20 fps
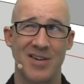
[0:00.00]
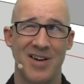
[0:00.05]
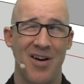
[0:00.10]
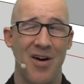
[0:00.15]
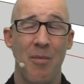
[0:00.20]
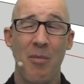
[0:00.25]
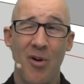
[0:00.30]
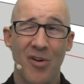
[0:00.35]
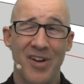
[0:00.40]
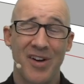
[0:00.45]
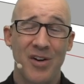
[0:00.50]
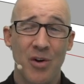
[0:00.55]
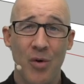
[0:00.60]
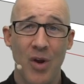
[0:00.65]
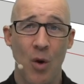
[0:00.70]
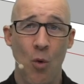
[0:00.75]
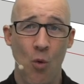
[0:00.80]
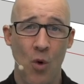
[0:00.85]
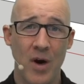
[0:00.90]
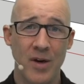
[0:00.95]
Now, I'm only
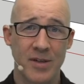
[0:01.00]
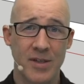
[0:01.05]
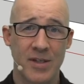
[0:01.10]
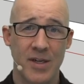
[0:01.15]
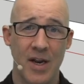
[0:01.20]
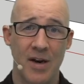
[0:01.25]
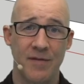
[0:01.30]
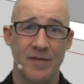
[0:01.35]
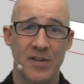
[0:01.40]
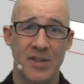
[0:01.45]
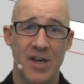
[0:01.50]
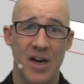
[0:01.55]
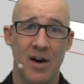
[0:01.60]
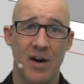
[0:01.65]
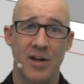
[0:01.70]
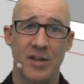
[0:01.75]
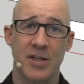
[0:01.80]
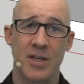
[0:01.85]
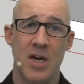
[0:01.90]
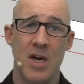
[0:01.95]
doing one set of
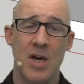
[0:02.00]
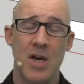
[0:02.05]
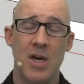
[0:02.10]
stairs,